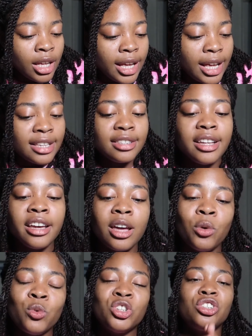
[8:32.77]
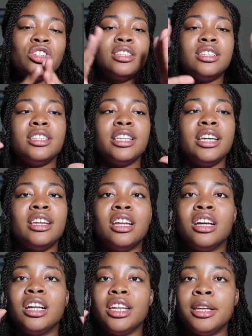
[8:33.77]
it's like I was just seeing
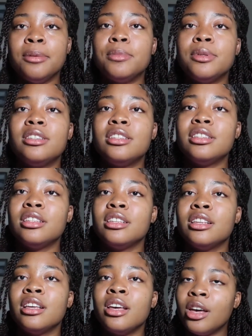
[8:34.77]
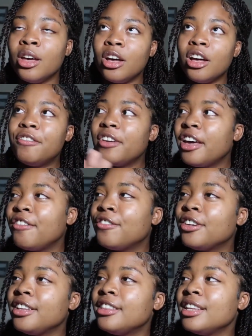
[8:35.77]
a glimpse of
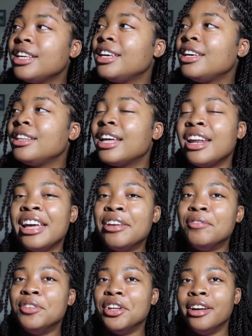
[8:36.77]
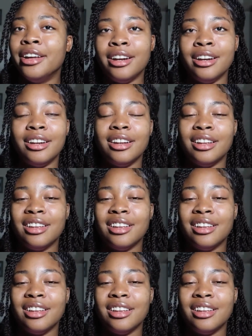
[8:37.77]
everything that I have done.